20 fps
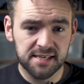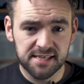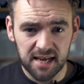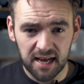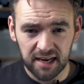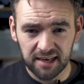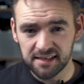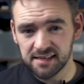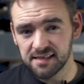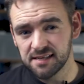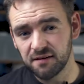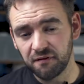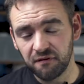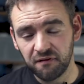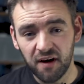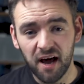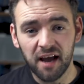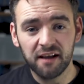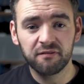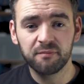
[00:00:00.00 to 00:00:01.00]
seconds to
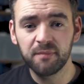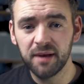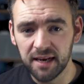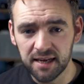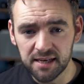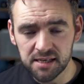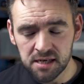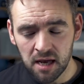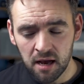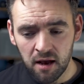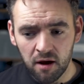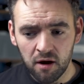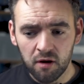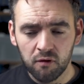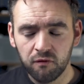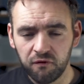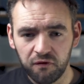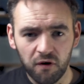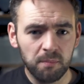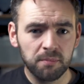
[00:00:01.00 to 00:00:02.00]
five minutes
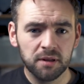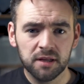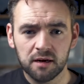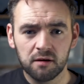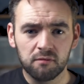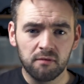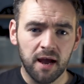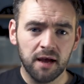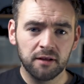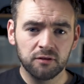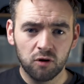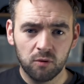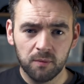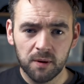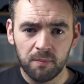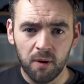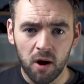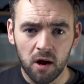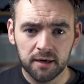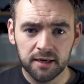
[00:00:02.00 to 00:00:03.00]
fumbling around on
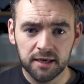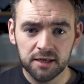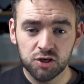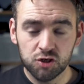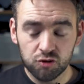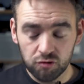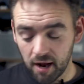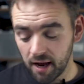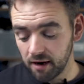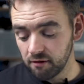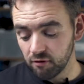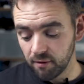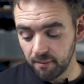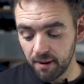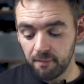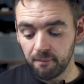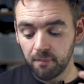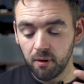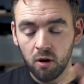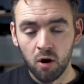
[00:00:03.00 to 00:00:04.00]
my pockets trying to
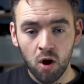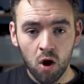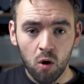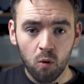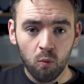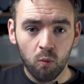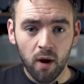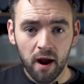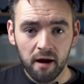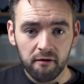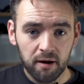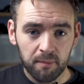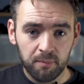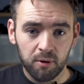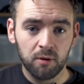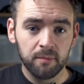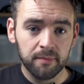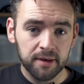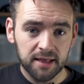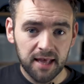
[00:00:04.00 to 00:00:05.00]
remember where I
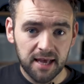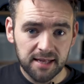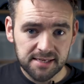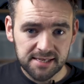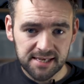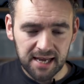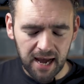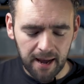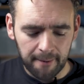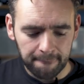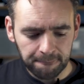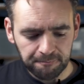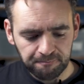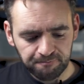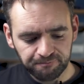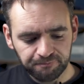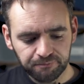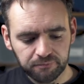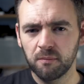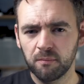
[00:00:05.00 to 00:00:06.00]
put my lens cap.
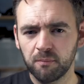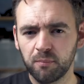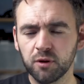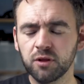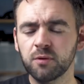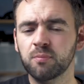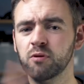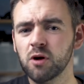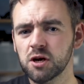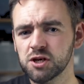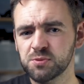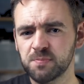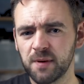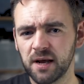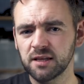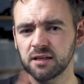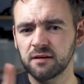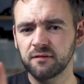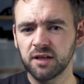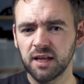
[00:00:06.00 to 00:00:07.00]
But the
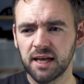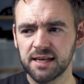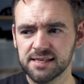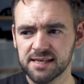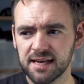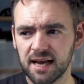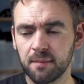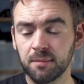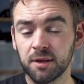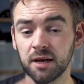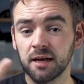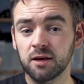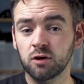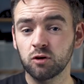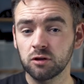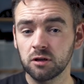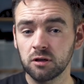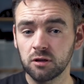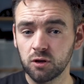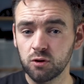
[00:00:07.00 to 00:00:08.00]
prospect of a lens cap that I
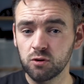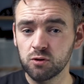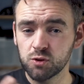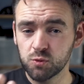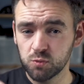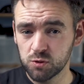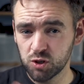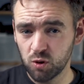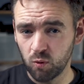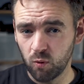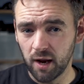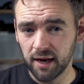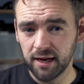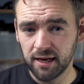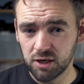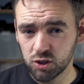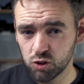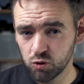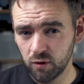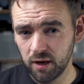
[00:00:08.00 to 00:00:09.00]
couldn't lose was quite
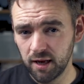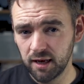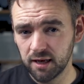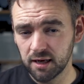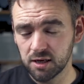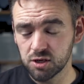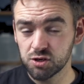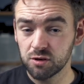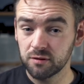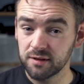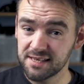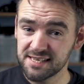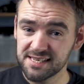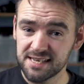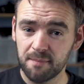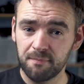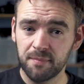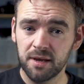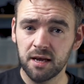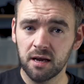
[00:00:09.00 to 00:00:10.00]
intriguing, so they
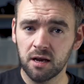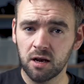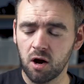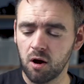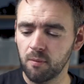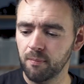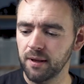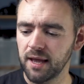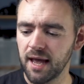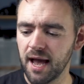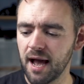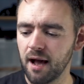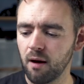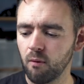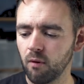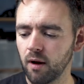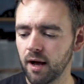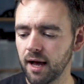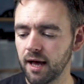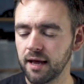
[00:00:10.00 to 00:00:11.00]
sent me a copy
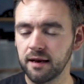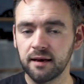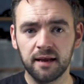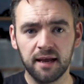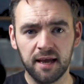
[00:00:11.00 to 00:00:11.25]
out, and